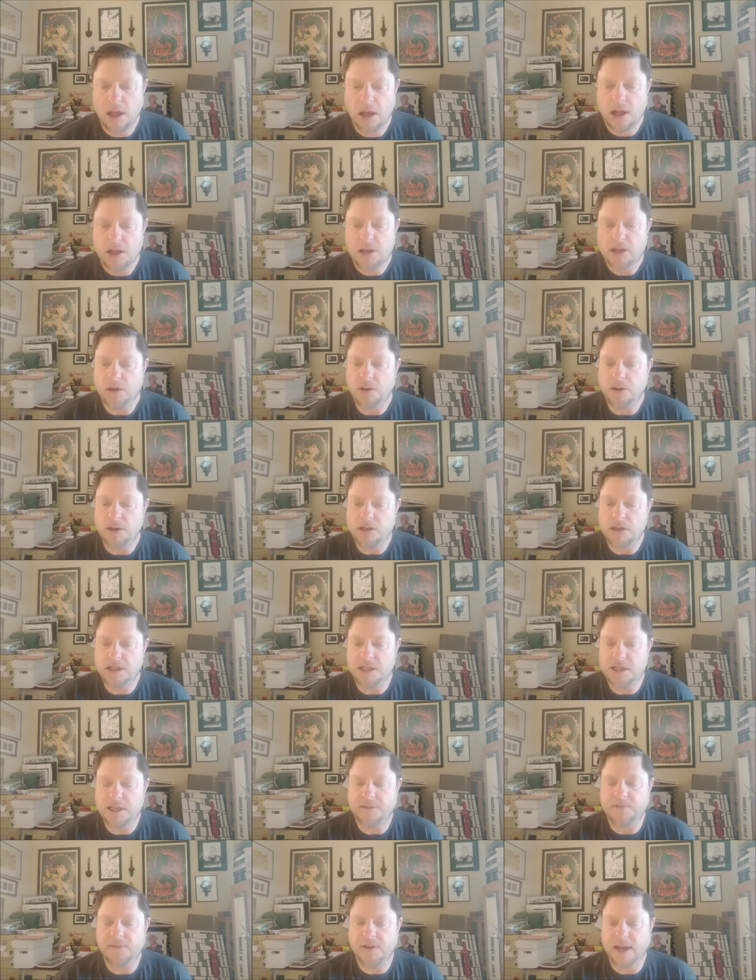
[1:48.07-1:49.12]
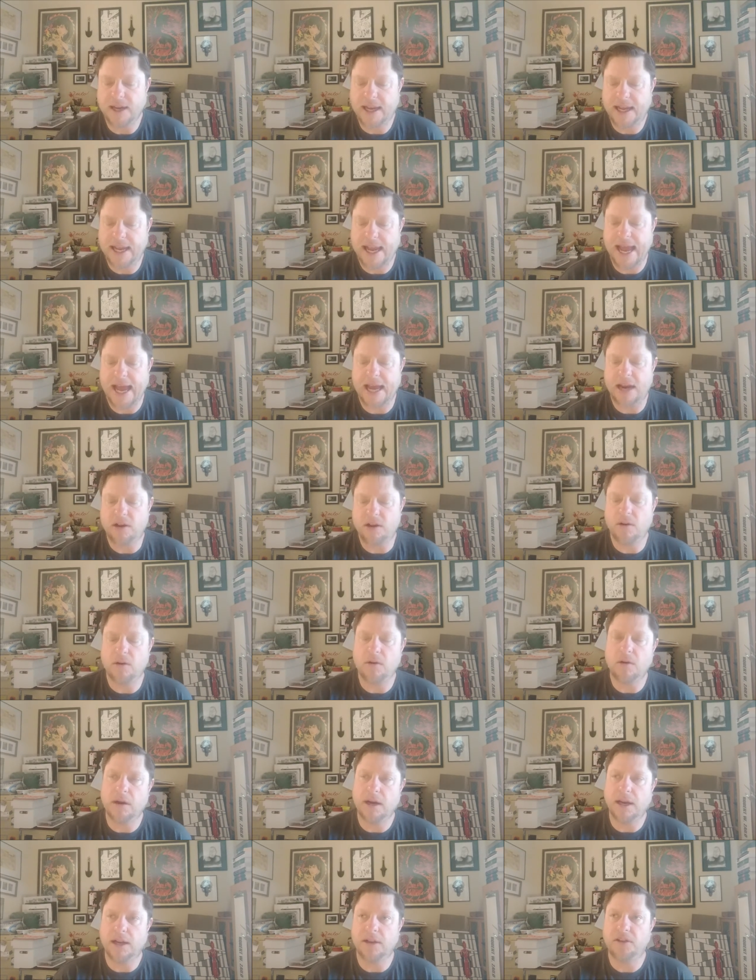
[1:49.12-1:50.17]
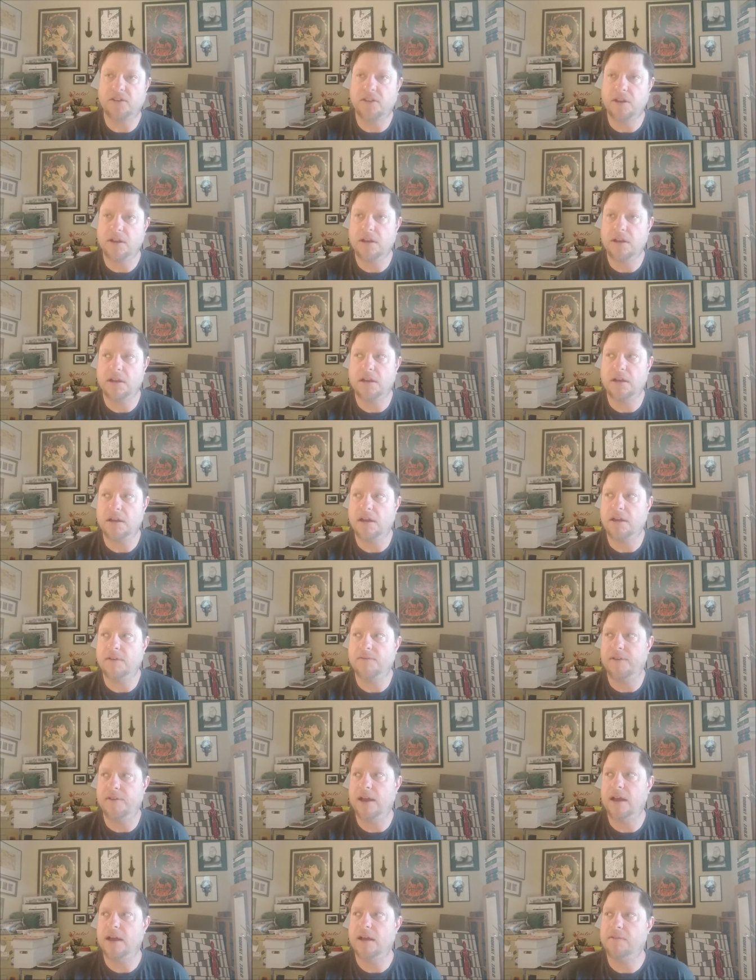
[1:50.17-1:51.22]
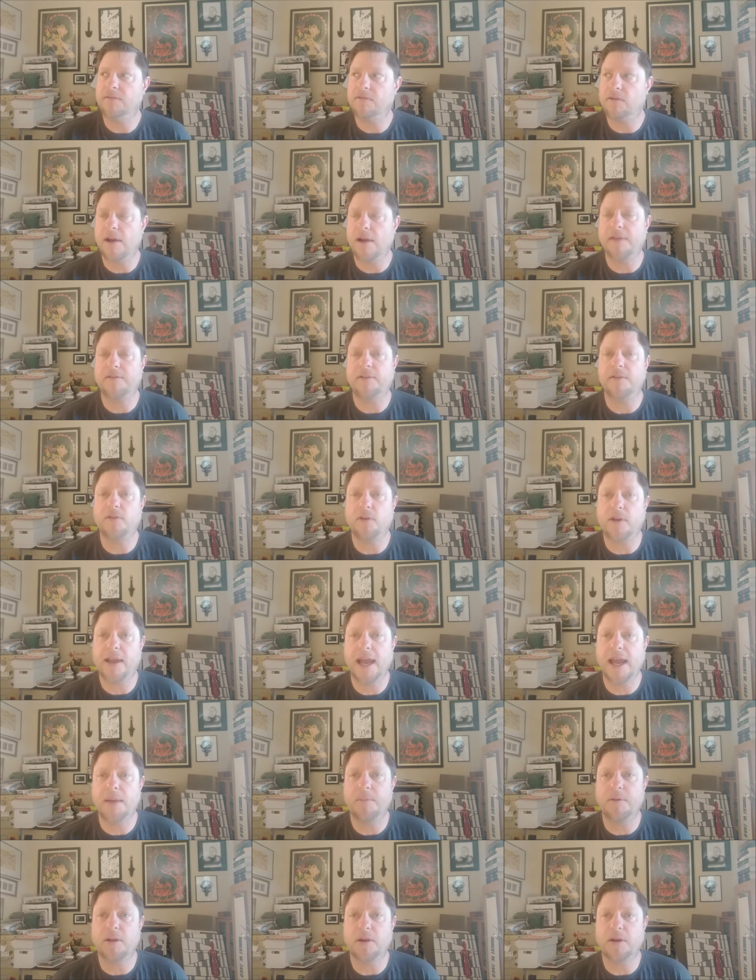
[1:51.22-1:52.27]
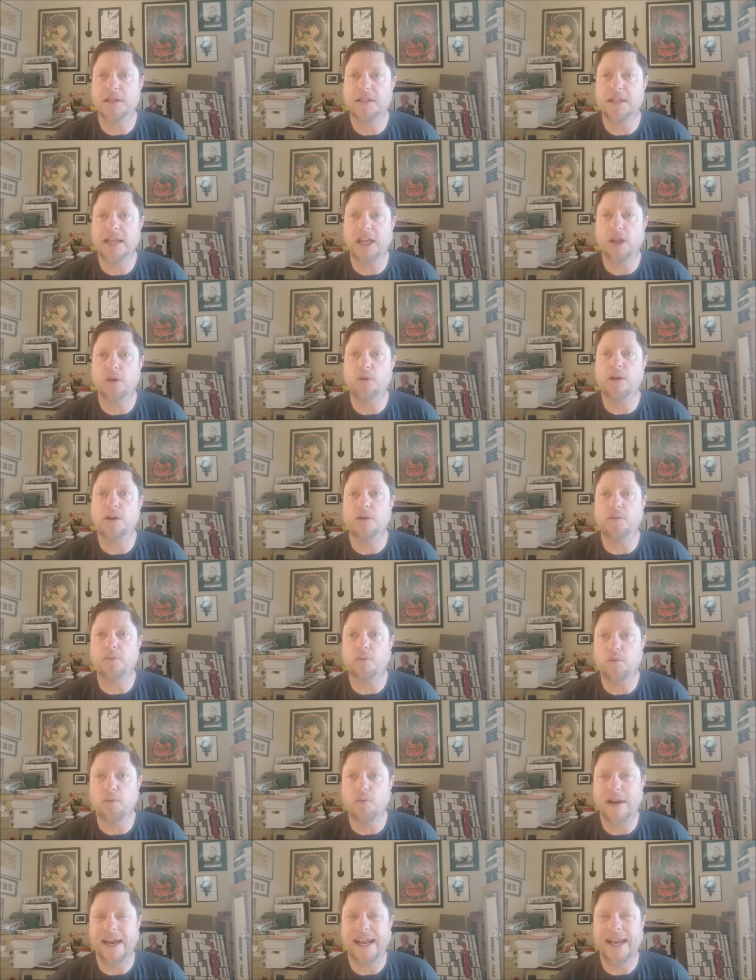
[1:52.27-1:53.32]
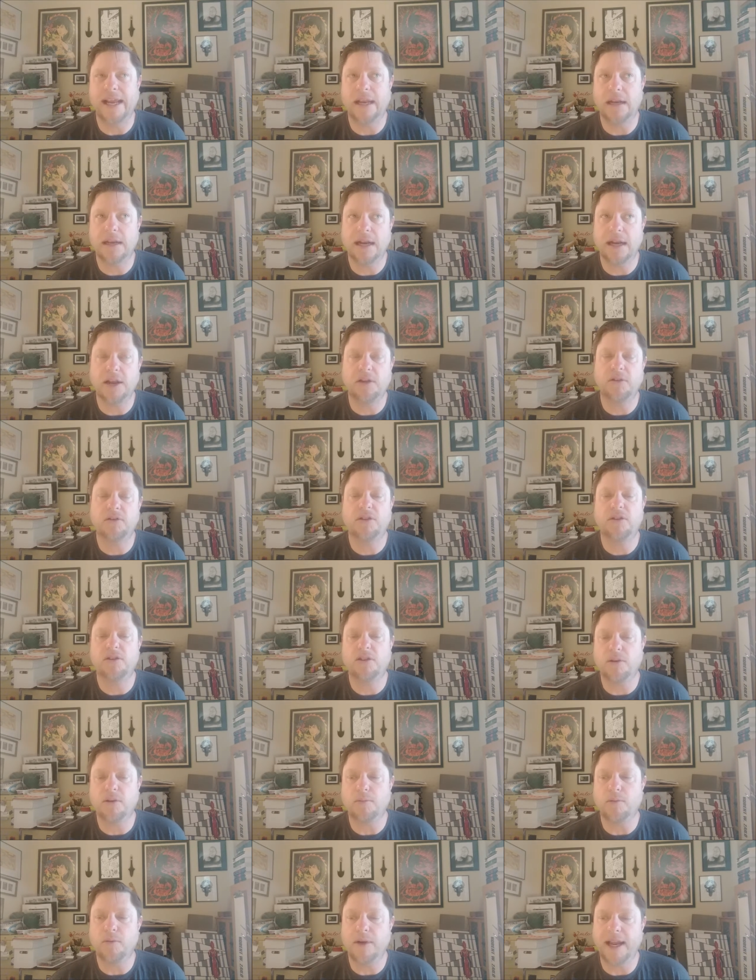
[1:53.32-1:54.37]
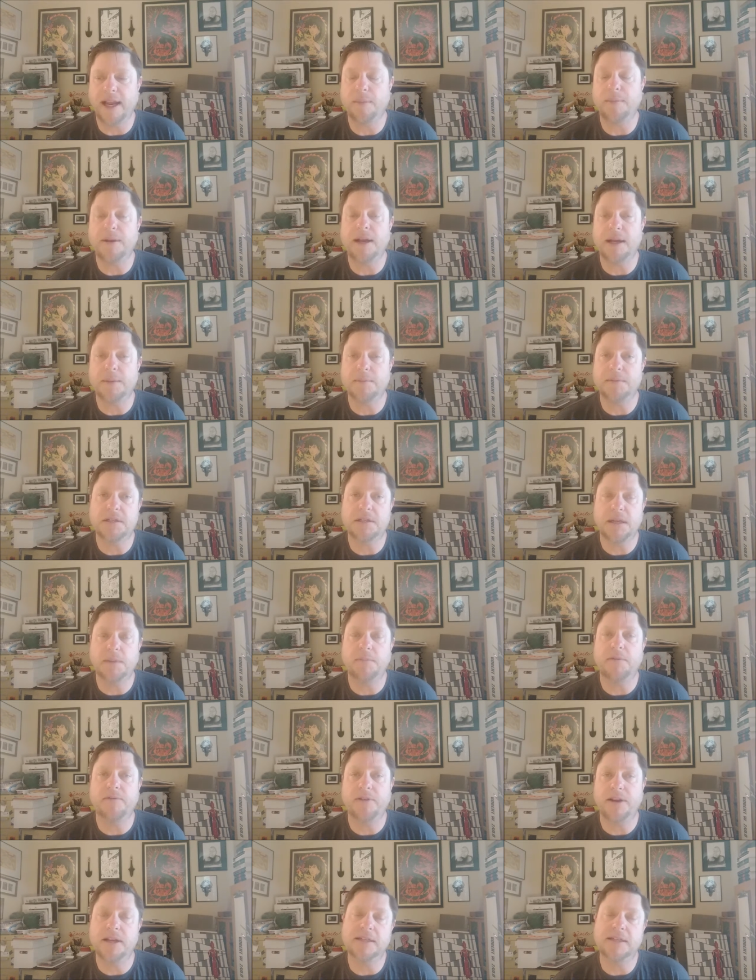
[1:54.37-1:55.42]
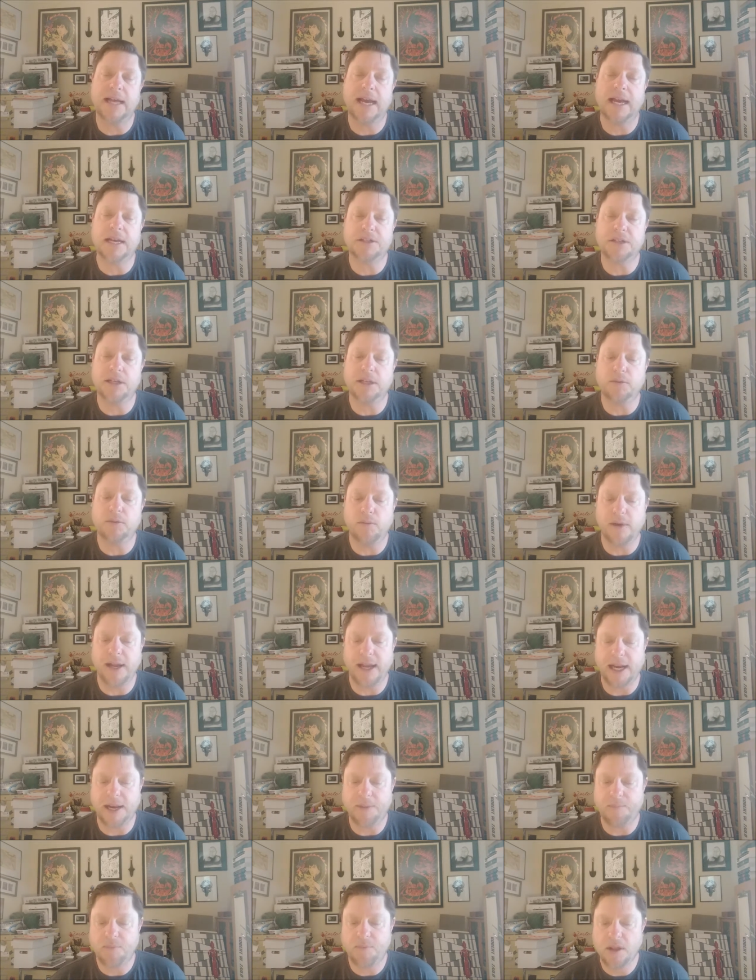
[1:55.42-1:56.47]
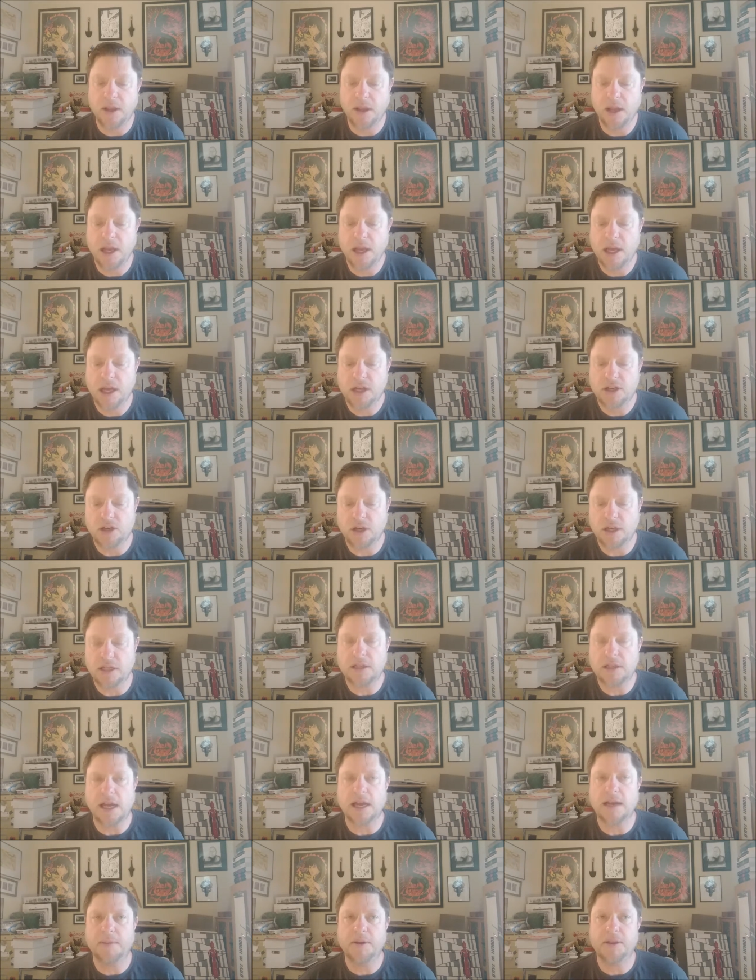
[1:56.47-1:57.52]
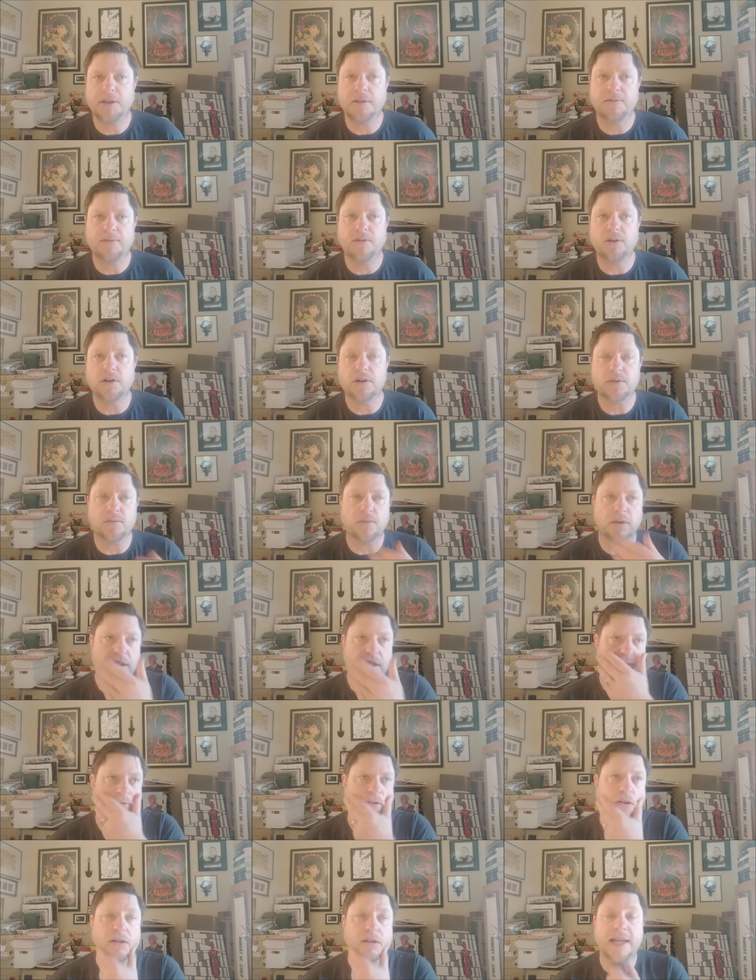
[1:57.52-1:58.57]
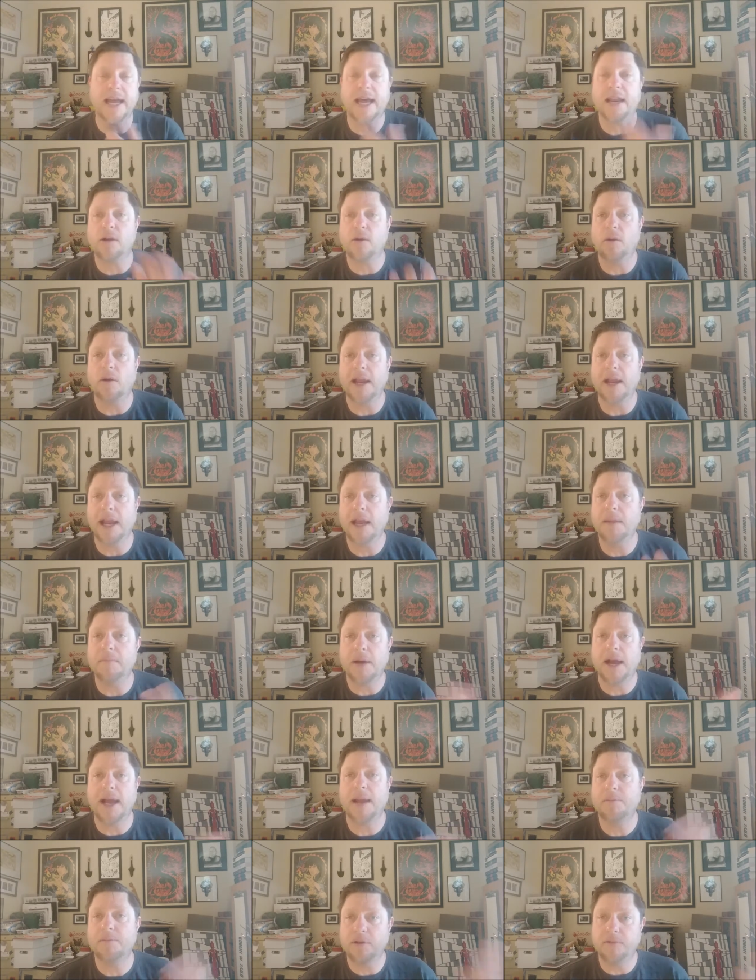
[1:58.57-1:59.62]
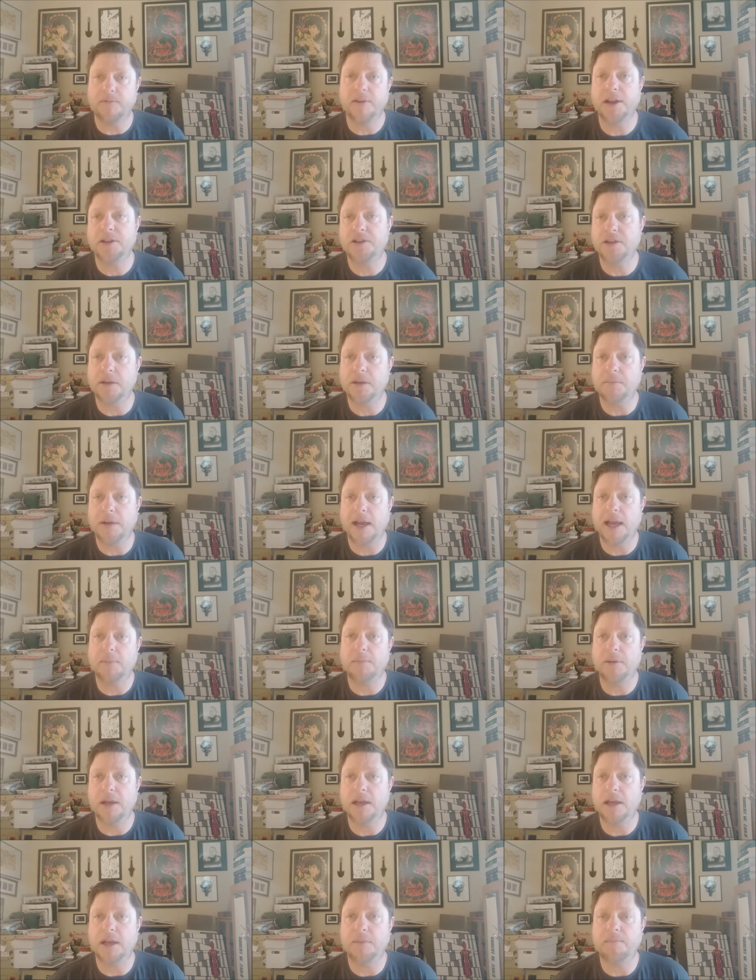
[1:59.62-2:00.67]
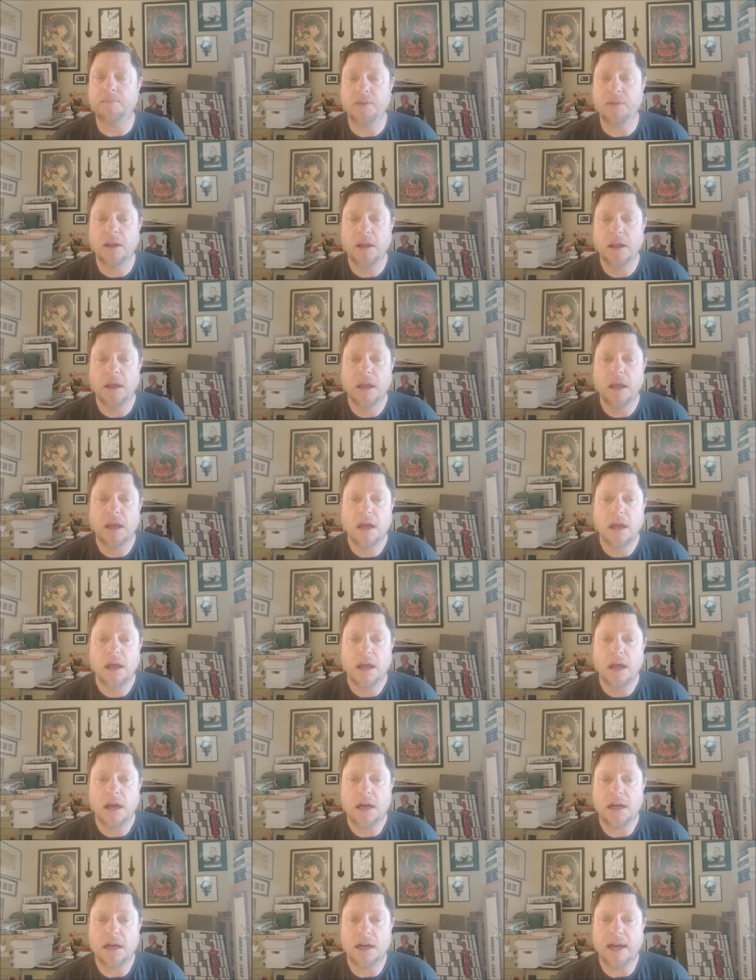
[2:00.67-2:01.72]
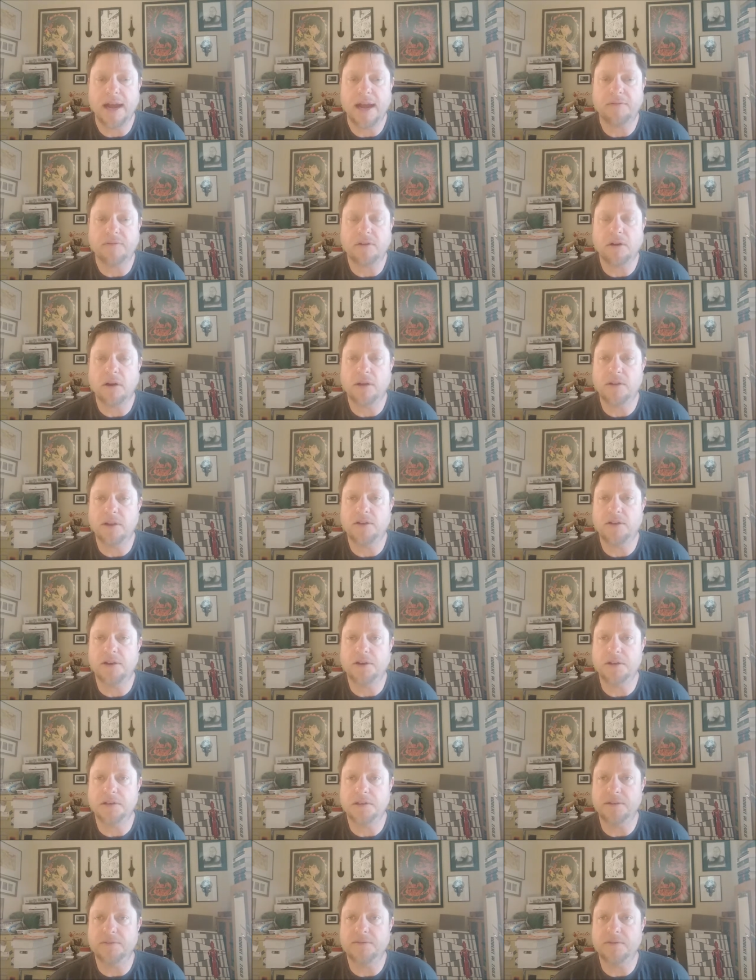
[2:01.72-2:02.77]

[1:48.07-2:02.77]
So there's different categories of graphic vocabularies that you can read. And I use the term read because some of it is actually reading. So let's talk about the first one, the first category, in my observation, in my opinion, after all these years of